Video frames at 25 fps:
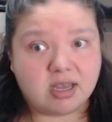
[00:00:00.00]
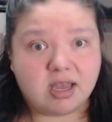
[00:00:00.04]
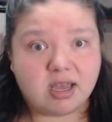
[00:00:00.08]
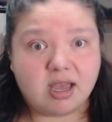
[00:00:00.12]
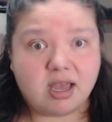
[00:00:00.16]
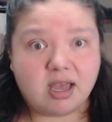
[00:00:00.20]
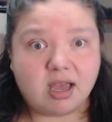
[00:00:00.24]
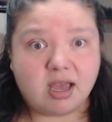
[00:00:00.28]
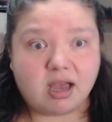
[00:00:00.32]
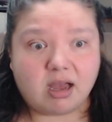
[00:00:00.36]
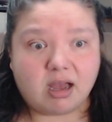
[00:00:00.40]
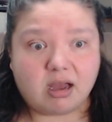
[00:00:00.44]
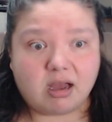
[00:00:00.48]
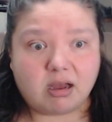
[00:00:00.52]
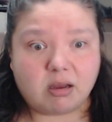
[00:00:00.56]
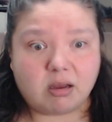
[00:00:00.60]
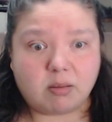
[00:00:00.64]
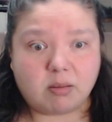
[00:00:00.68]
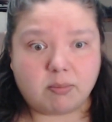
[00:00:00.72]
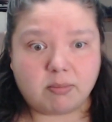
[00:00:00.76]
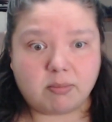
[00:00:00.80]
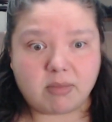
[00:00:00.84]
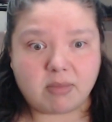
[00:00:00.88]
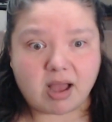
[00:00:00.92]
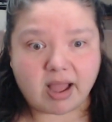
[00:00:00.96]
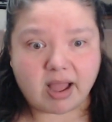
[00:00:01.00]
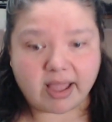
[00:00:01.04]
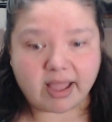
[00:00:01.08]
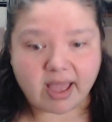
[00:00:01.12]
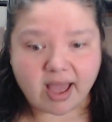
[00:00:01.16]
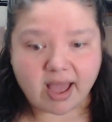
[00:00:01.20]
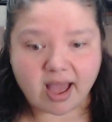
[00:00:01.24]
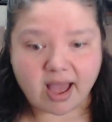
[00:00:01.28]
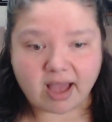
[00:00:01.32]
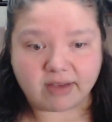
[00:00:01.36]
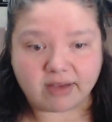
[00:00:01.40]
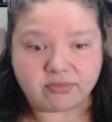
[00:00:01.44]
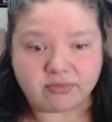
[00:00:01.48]
I
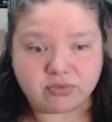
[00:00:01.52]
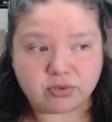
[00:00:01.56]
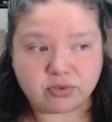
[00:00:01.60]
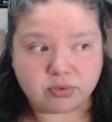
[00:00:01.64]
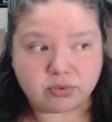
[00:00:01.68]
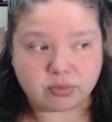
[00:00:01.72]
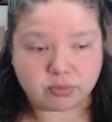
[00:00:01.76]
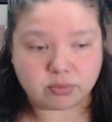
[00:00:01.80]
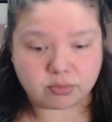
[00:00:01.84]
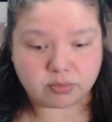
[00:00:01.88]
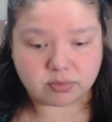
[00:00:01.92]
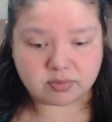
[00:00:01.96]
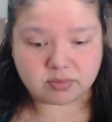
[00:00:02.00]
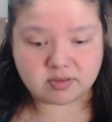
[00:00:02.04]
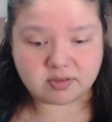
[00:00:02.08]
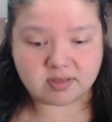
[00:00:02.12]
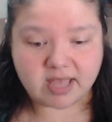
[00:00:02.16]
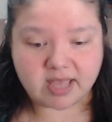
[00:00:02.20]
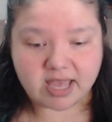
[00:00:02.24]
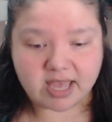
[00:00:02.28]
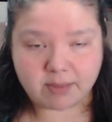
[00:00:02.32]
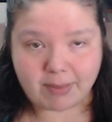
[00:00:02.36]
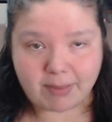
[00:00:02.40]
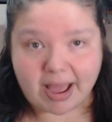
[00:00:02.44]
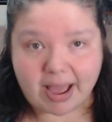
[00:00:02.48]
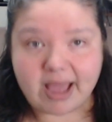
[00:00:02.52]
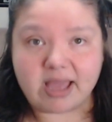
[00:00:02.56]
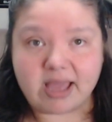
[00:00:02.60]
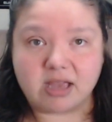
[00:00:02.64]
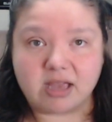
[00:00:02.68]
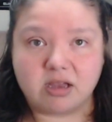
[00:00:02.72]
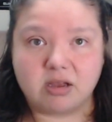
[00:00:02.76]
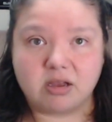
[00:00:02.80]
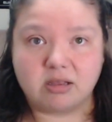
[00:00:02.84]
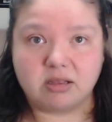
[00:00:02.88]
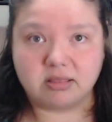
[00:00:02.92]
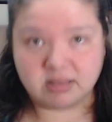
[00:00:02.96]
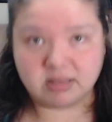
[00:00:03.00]
have to take my
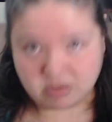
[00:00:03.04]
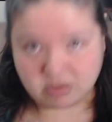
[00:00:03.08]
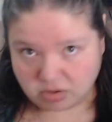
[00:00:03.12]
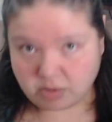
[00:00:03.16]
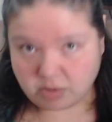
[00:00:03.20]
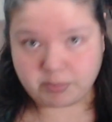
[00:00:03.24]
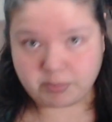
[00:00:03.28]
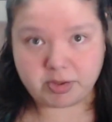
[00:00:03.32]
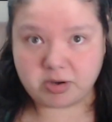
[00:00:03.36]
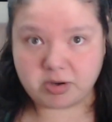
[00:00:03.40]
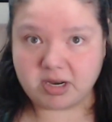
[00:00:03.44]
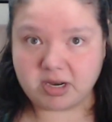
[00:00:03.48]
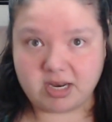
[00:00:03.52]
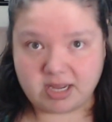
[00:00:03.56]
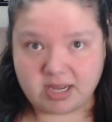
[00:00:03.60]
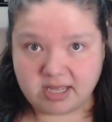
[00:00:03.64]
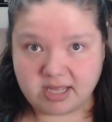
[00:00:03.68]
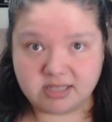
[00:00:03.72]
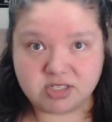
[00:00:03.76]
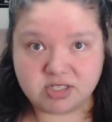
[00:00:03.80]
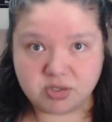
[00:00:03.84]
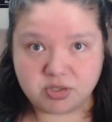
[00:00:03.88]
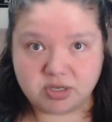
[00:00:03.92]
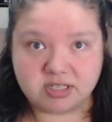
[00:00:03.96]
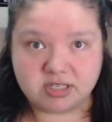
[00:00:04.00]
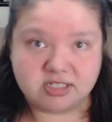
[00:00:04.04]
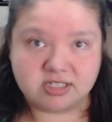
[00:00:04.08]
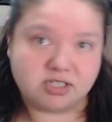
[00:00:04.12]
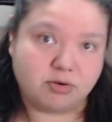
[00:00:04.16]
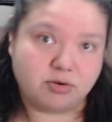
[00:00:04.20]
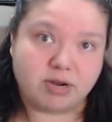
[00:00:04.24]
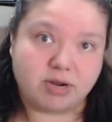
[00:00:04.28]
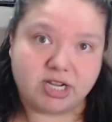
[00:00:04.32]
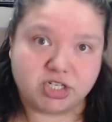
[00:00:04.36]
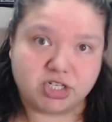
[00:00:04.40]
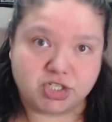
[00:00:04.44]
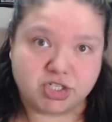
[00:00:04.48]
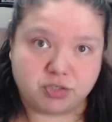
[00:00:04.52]
little community into
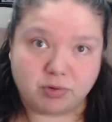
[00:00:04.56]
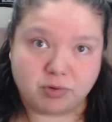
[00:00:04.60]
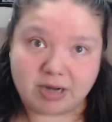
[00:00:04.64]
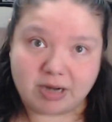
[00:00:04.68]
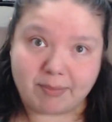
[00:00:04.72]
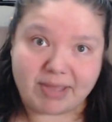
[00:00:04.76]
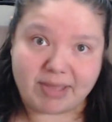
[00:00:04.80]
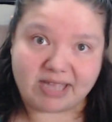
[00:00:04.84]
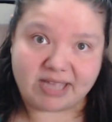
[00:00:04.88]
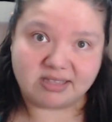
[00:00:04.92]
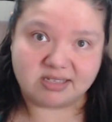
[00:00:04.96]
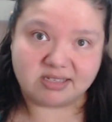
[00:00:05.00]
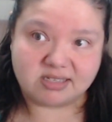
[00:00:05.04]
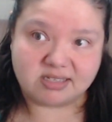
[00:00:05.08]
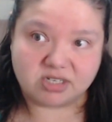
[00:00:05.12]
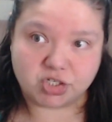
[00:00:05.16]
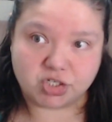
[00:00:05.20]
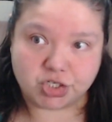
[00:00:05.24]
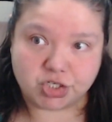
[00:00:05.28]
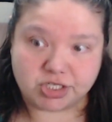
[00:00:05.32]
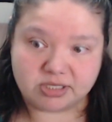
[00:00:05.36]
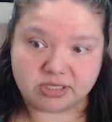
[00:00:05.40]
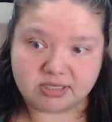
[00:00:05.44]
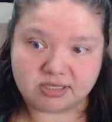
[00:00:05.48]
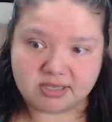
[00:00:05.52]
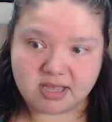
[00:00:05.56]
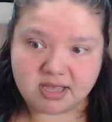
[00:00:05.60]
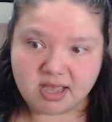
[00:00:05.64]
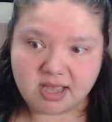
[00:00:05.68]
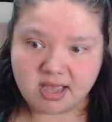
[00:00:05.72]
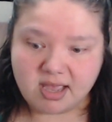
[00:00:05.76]
consideration when I make decisions.